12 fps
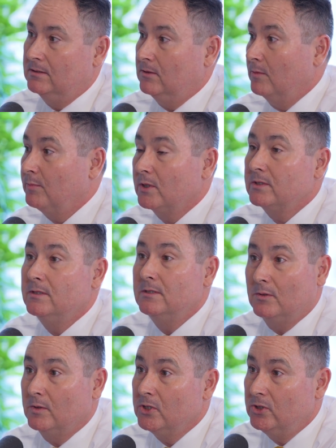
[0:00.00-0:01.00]
or persons
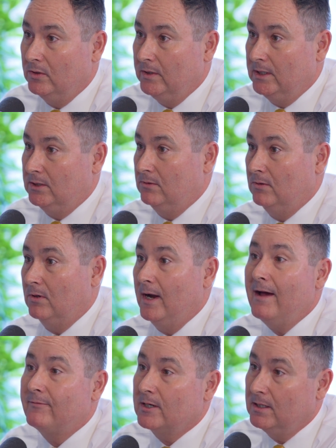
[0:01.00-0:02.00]
who are Jewish or
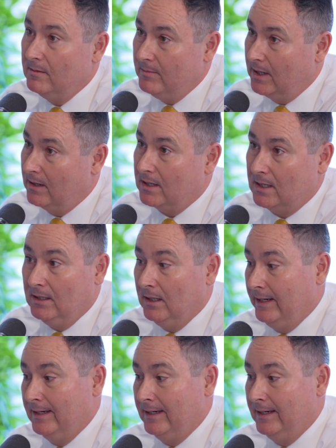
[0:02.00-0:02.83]
African American,